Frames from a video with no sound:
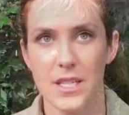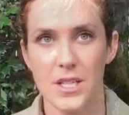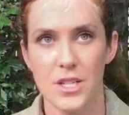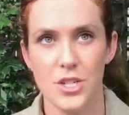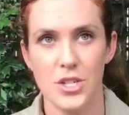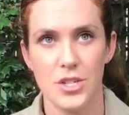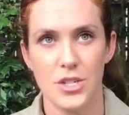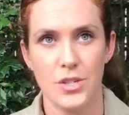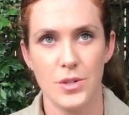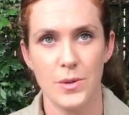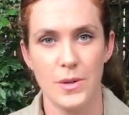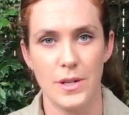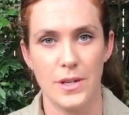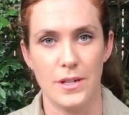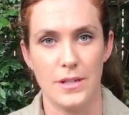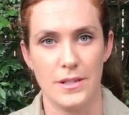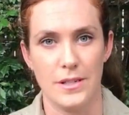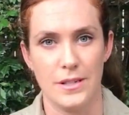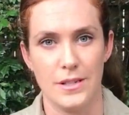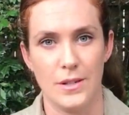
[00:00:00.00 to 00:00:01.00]

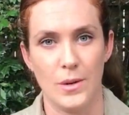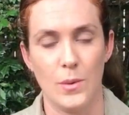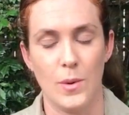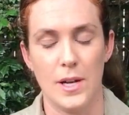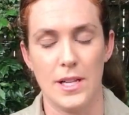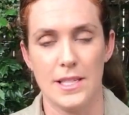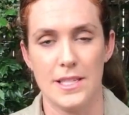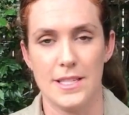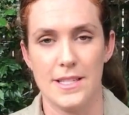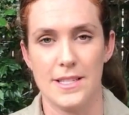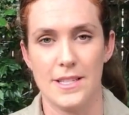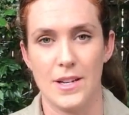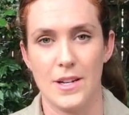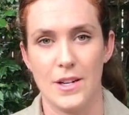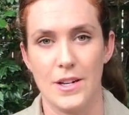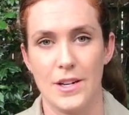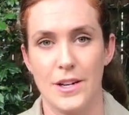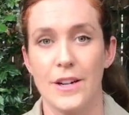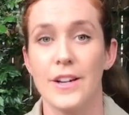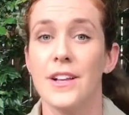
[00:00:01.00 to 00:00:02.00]
Sure. Koalas
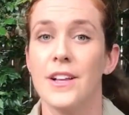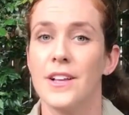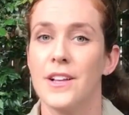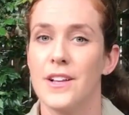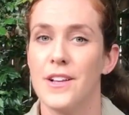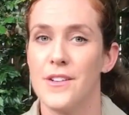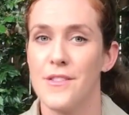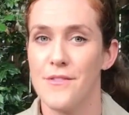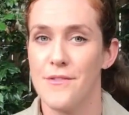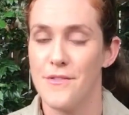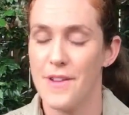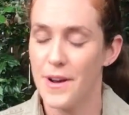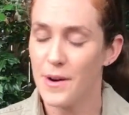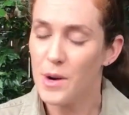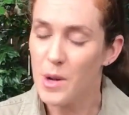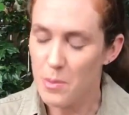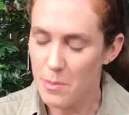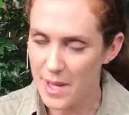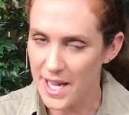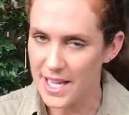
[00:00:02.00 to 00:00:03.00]
are
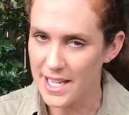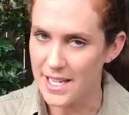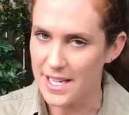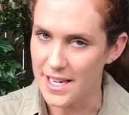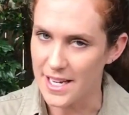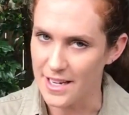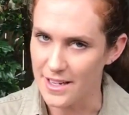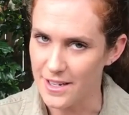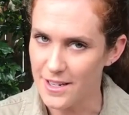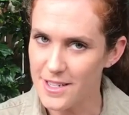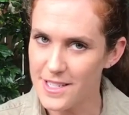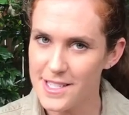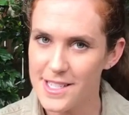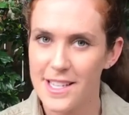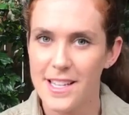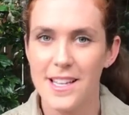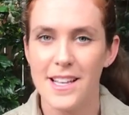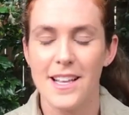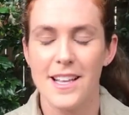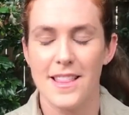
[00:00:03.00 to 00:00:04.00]
very picky eaters.
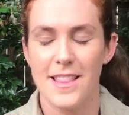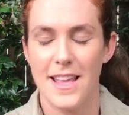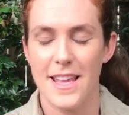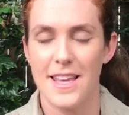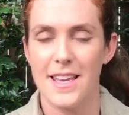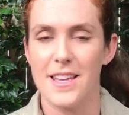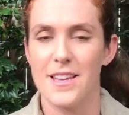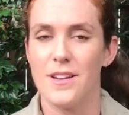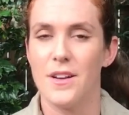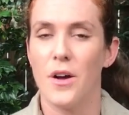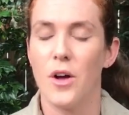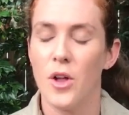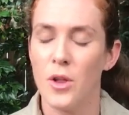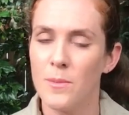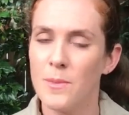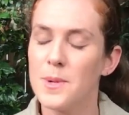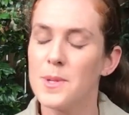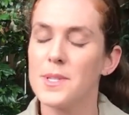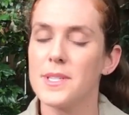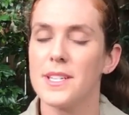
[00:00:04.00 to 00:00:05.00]
They eat
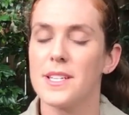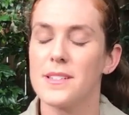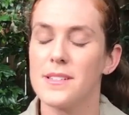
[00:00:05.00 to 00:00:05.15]
almost